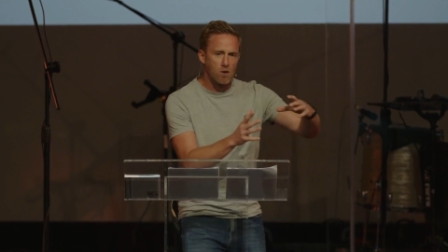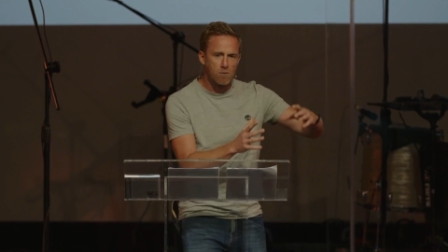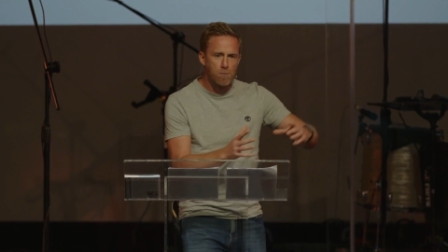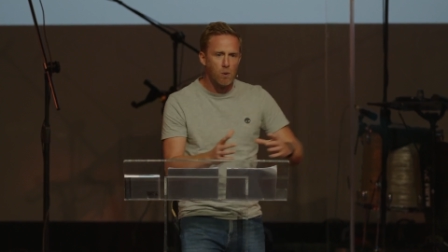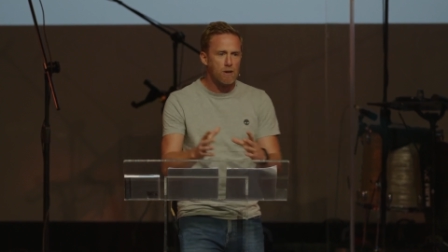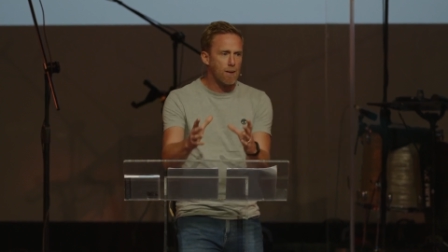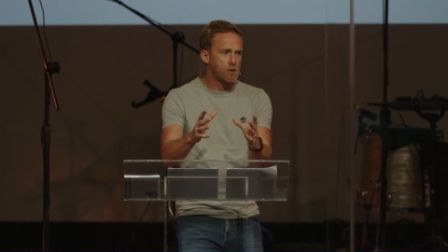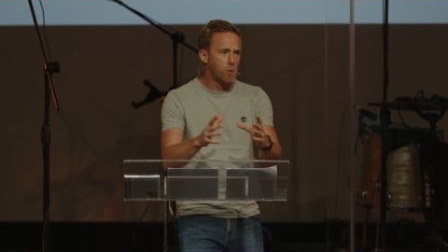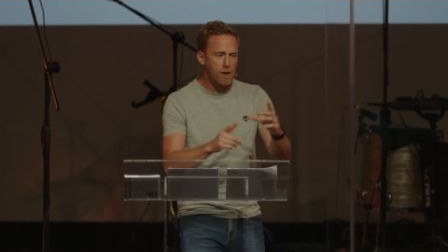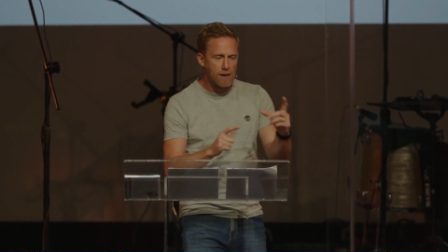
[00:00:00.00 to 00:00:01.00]
So I was building
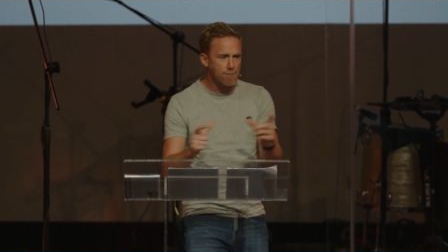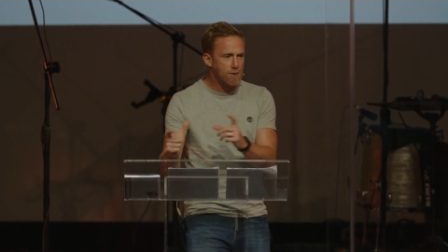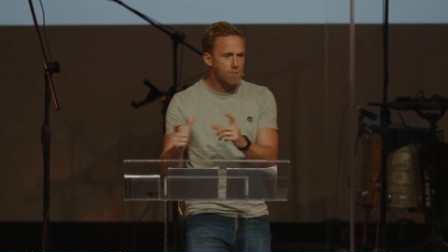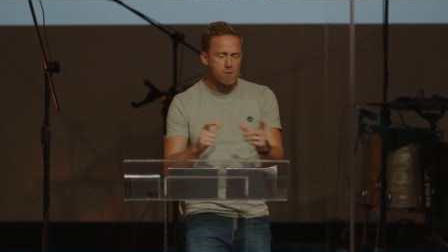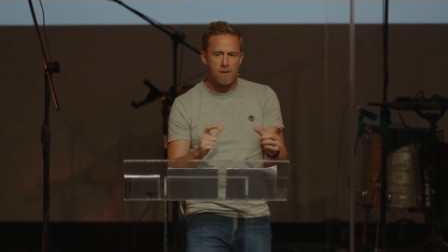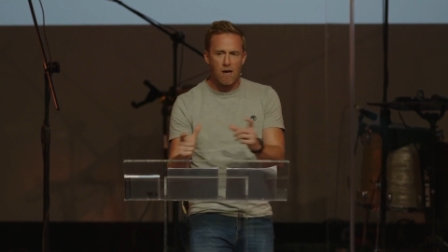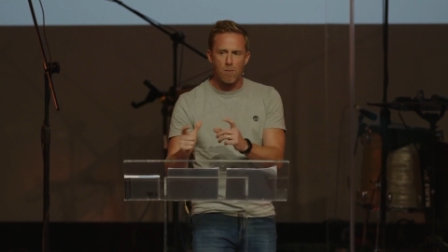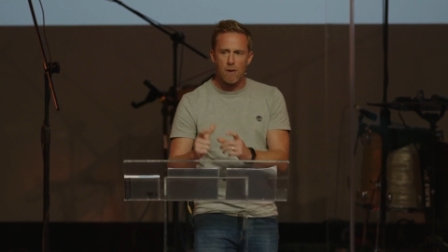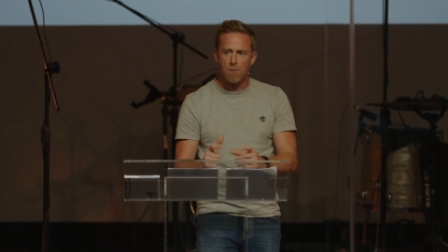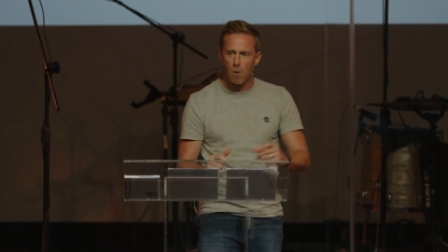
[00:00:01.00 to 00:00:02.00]
up to it, getting him to meet
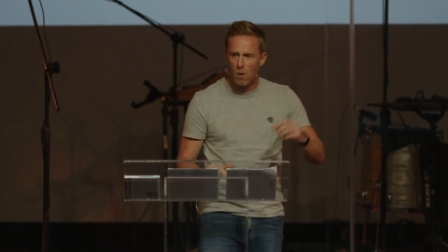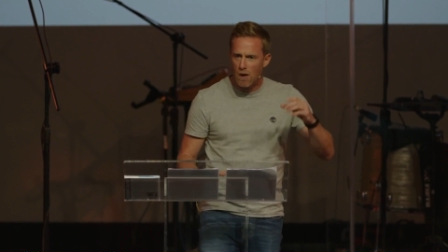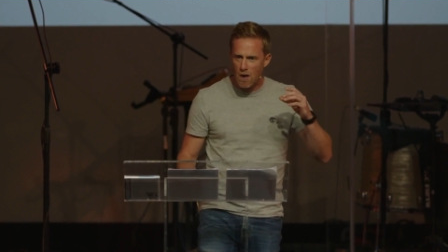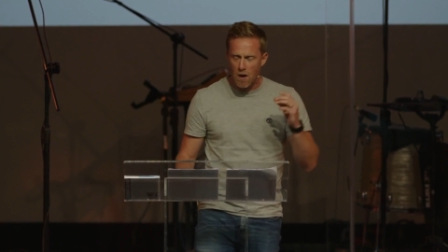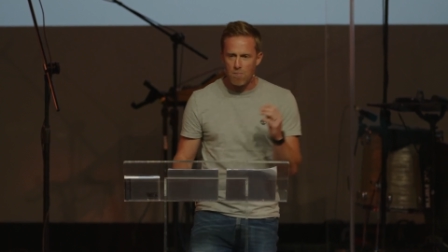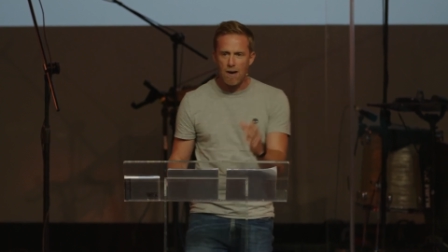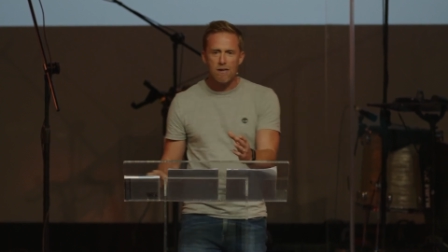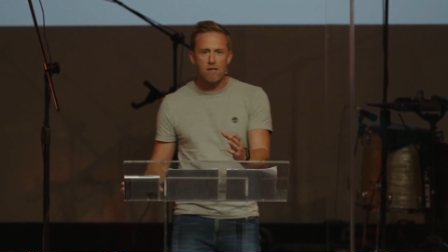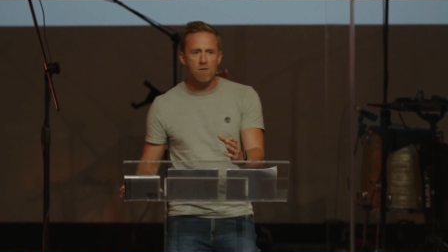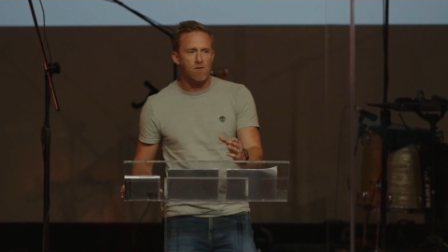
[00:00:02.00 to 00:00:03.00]
other people, and
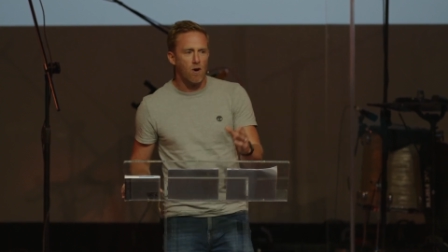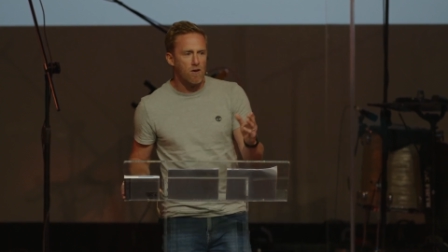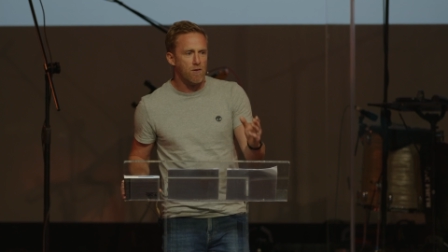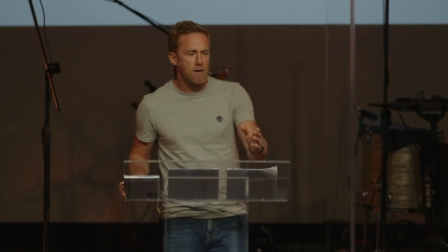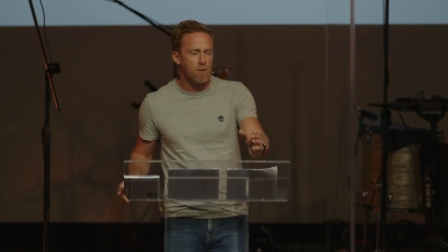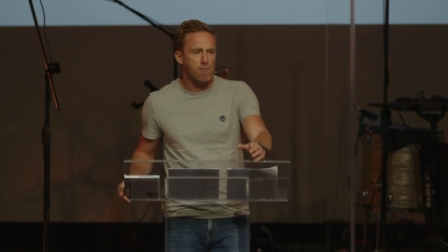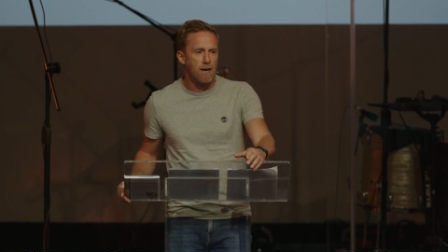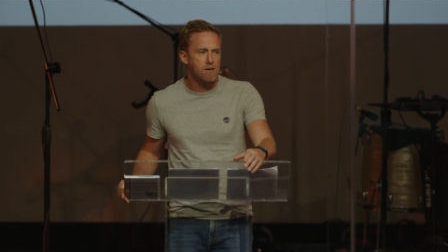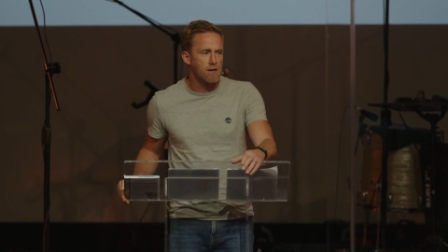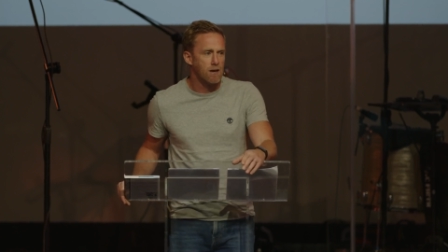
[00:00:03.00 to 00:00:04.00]
made the invite for him and
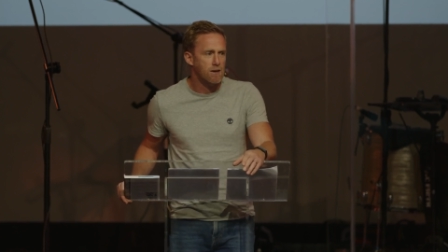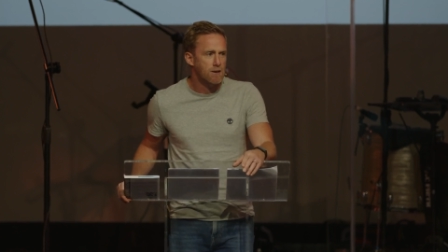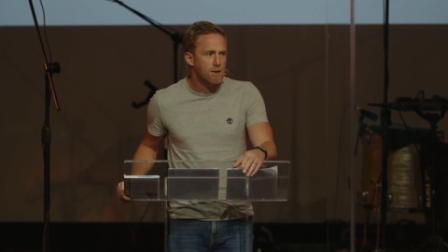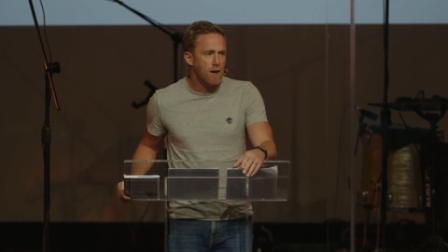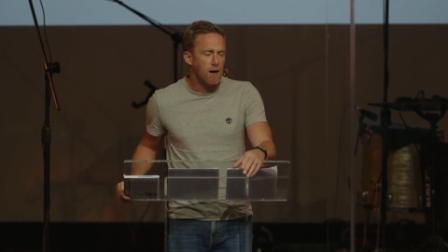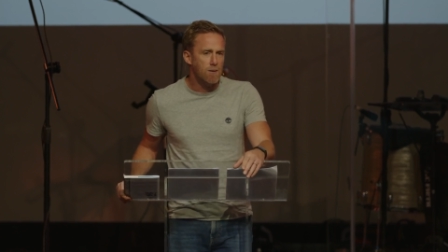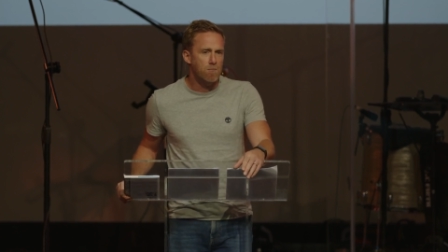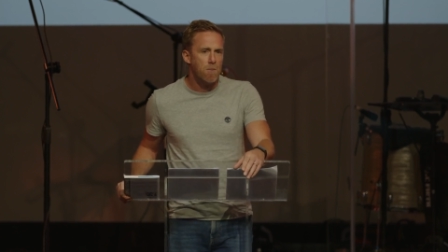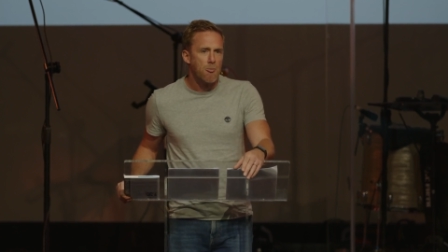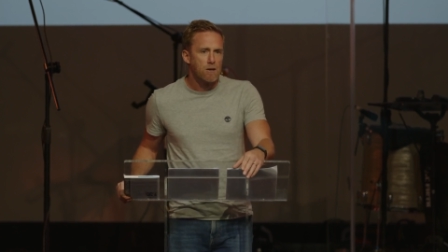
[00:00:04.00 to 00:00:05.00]
Magda
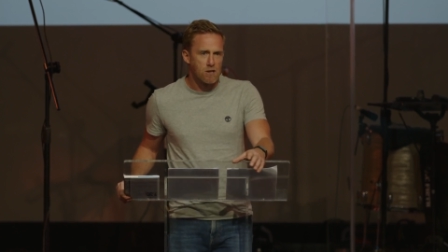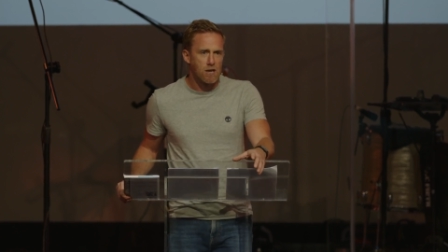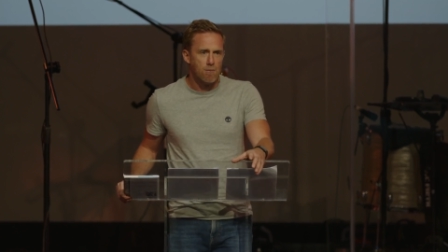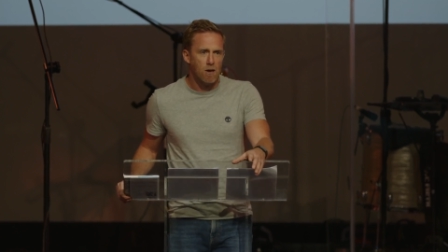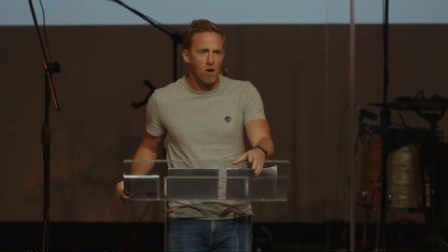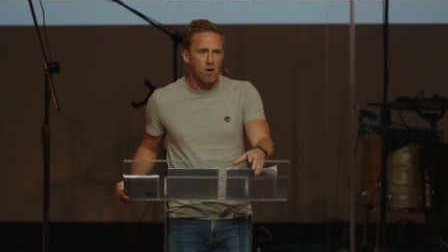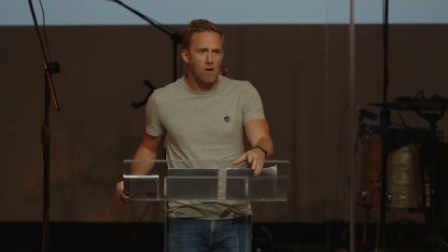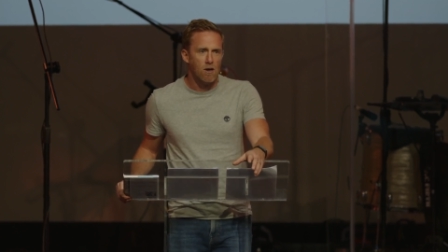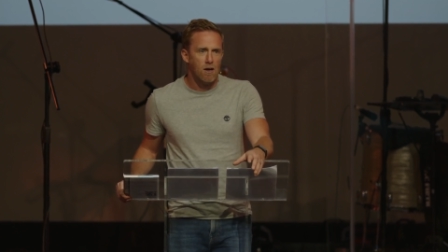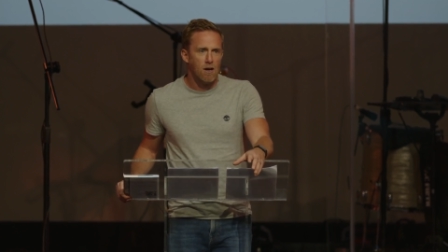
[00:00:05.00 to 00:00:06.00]
um, to come
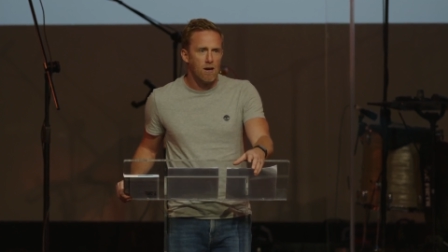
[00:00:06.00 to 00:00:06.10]
along.